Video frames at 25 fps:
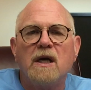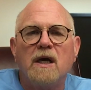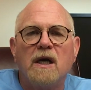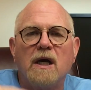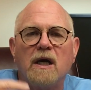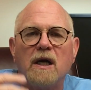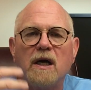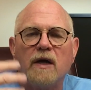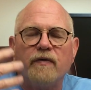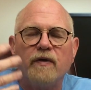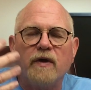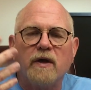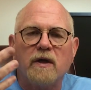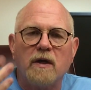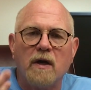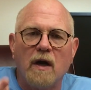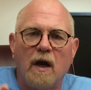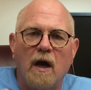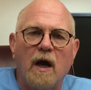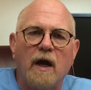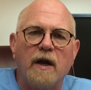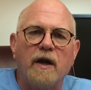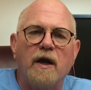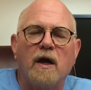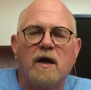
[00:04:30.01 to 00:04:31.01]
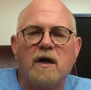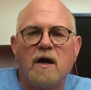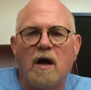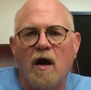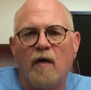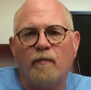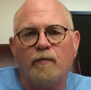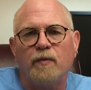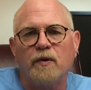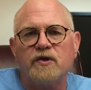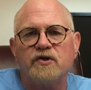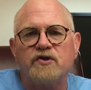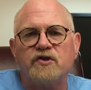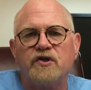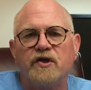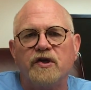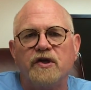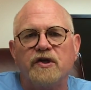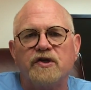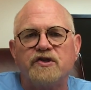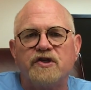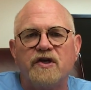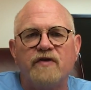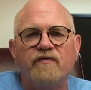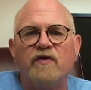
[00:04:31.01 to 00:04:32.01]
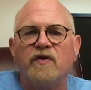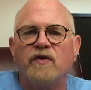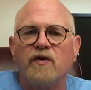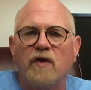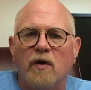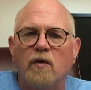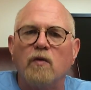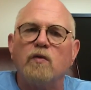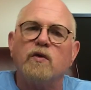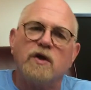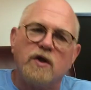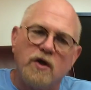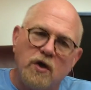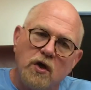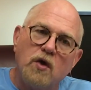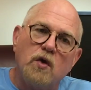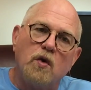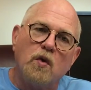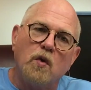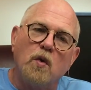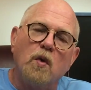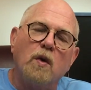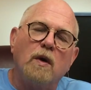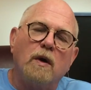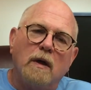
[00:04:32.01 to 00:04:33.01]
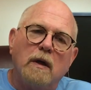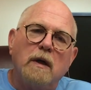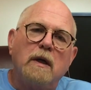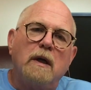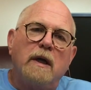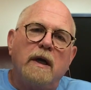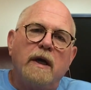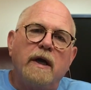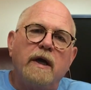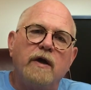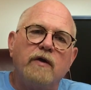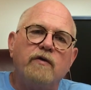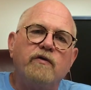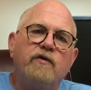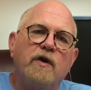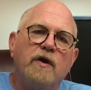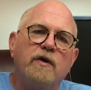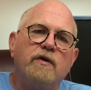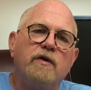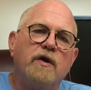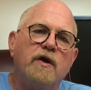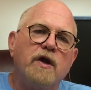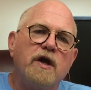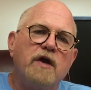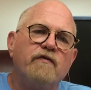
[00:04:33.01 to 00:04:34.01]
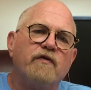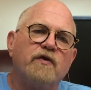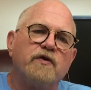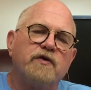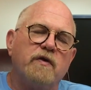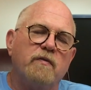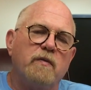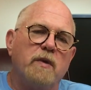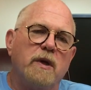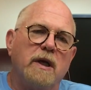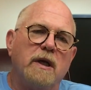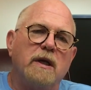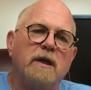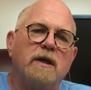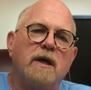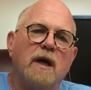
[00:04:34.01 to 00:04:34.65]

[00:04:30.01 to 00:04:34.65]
That God accomplished this, even though you intended evil to me.